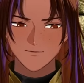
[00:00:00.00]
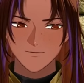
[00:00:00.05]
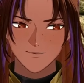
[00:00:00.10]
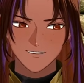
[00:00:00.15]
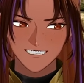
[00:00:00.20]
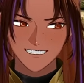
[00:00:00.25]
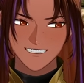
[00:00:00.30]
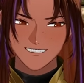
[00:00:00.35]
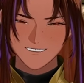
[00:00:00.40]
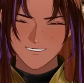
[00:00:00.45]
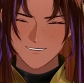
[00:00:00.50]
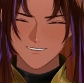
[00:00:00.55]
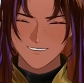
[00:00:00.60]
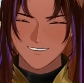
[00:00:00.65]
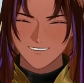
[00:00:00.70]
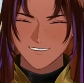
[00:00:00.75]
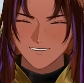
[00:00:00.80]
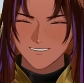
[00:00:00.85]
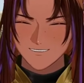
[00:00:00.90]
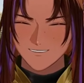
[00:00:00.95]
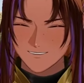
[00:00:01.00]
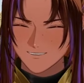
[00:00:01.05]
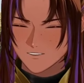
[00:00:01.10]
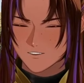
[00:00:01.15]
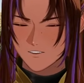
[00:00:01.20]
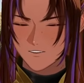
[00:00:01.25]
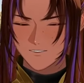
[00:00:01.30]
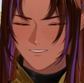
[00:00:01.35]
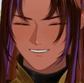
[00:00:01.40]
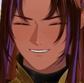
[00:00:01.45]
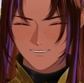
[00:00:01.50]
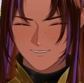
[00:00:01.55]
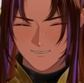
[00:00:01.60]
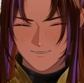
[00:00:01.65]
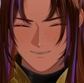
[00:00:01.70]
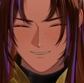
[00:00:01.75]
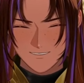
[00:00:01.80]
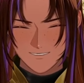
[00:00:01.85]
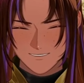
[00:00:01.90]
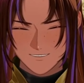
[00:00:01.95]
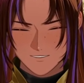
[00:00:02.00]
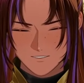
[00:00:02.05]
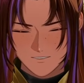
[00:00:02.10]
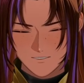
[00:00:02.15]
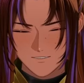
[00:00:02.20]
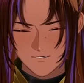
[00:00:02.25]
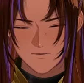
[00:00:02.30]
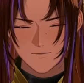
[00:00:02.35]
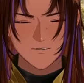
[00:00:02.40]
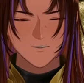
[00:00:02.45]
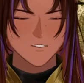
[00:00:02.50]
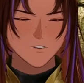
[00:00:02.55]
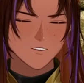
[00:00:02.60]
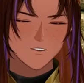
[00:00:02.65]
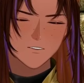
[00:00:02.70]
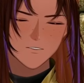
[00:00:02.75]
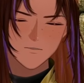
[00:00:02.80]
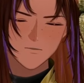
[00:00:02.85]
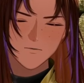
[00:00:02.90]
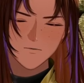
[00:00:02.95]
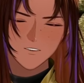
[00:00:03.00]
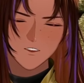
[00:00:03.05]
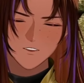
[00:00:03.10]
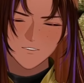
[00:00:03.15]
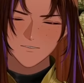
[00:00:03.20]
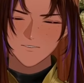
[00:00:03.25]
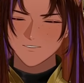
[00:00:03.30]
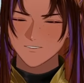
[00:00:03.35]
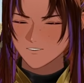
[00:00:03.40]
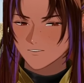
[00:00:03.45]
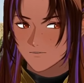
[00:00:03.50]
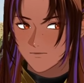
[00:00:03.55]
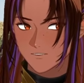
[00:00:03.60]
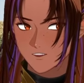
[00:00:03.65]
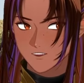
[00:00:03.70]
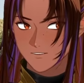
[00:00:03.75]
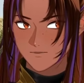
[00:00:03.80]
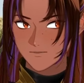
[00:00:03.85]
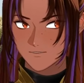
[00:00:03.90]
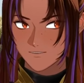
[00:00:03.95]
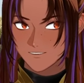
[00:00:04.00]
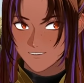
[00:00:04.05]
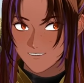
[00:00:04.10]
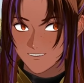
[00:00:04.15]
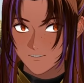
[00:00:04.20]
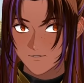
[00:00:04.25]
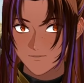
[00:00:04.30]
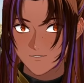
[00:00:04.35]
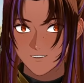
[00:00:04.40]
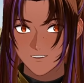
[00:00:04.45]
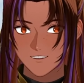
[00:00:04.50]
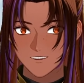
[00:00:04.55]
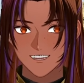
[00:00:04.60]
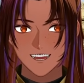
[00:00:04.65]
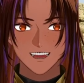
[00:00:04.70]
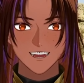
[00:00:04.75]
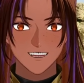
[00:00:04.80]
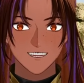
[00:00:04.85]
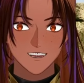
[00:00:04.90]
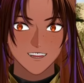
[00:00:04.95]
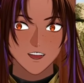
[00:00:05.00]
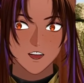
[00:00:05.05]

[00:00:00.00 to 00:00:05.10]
And I know I said there aren't very good buffs in the Primal list, but like,